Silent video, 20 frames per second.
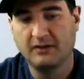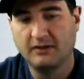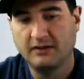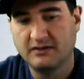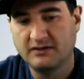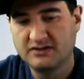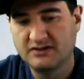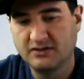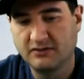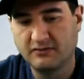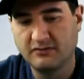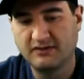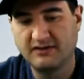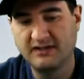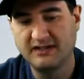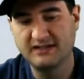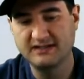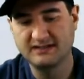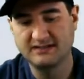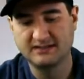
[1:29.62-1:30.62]
so
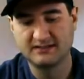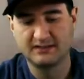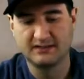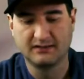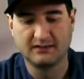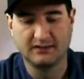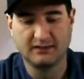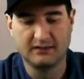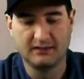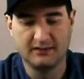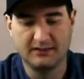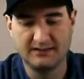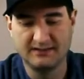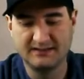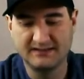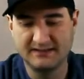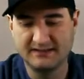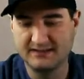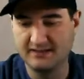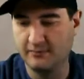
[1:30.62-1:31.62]
this, is
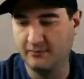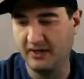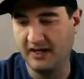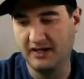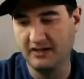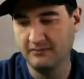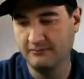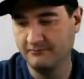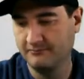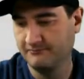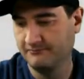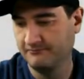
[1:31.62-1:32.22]
this the bottom?